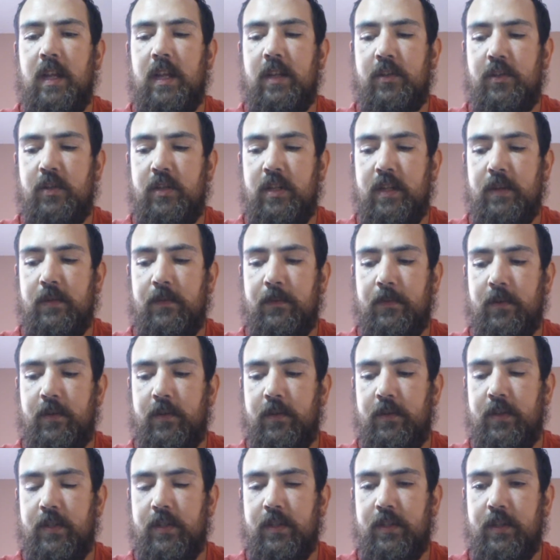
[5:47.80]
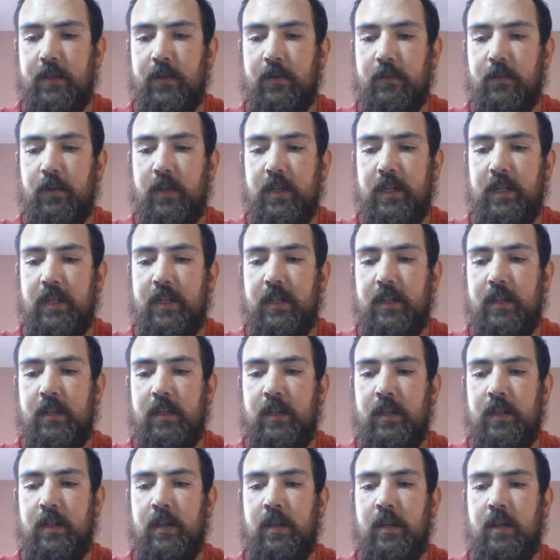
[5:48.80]
as you get further into the rig.
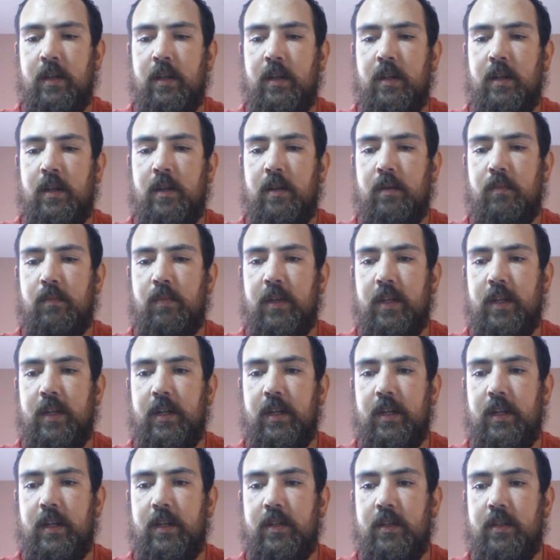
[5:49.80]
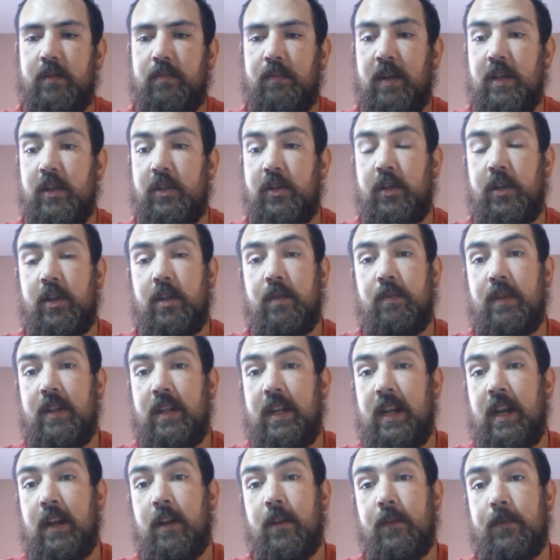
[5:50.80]
But just make sure you be
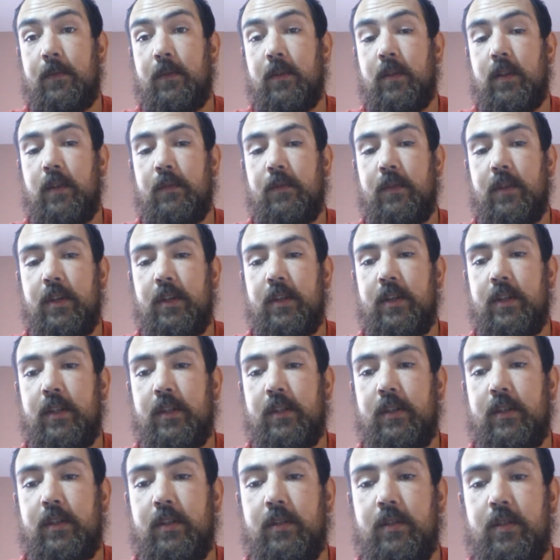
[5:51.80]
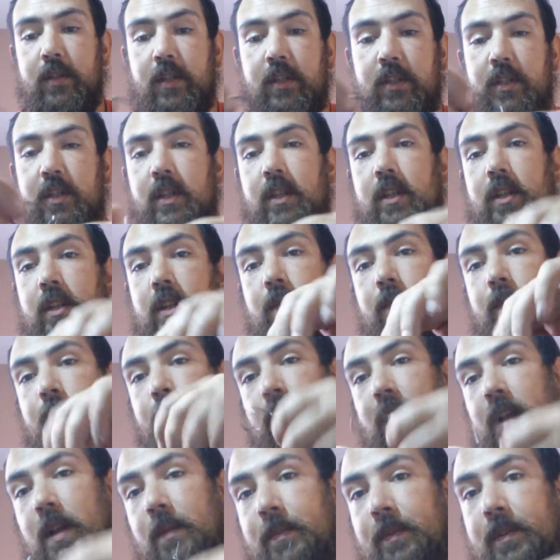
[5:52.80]
careful of the hooks too, because you end up
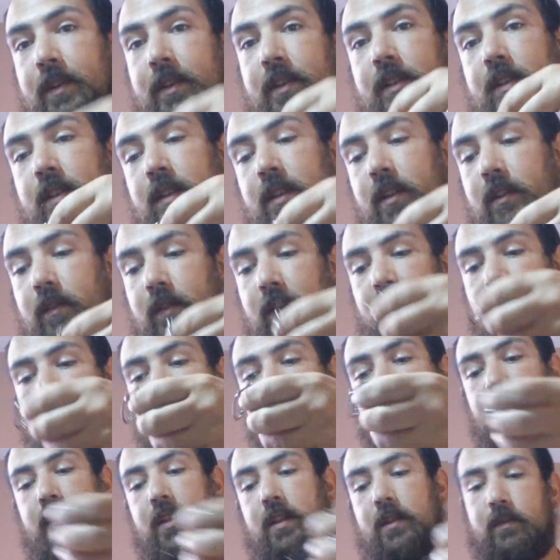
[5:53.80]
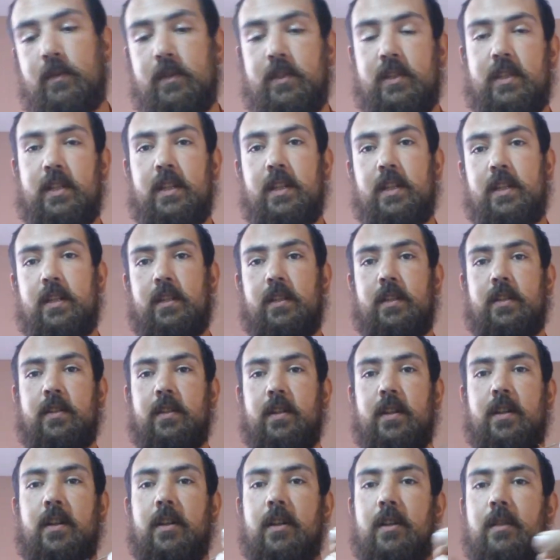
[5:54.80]
flopping this thing around, you get one stuck in
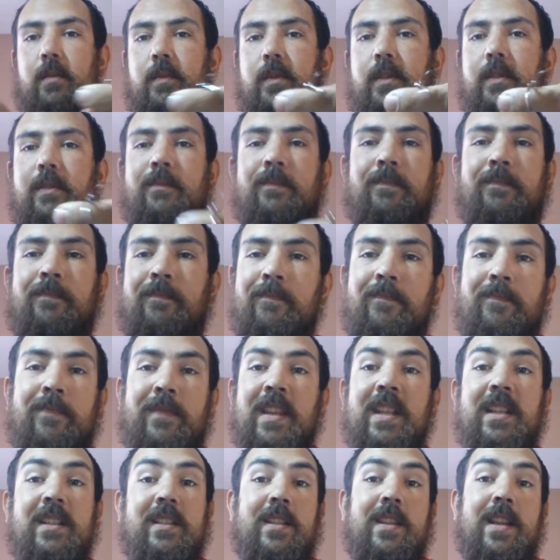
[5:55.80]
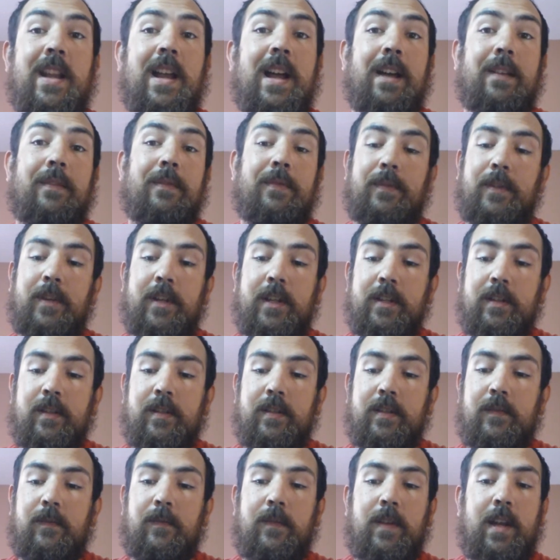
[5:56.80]
your arm, and it's not fun.
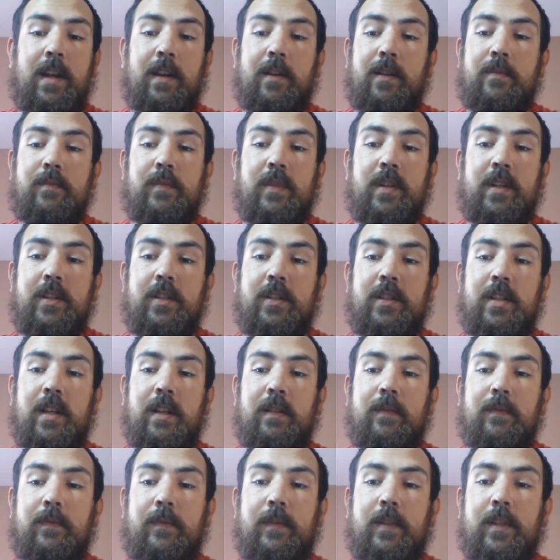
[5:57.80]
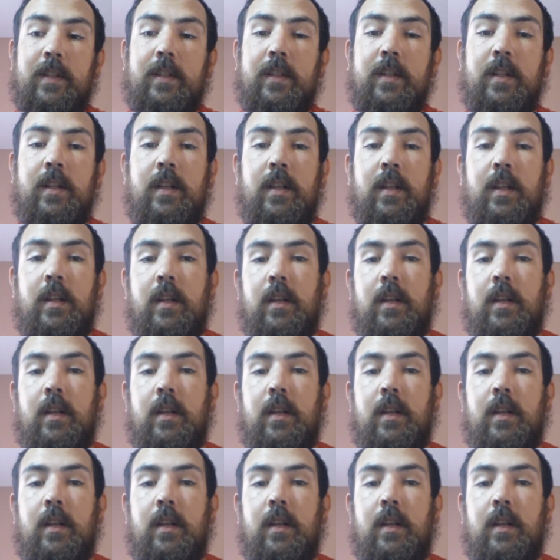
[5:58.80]
It's very much not fun.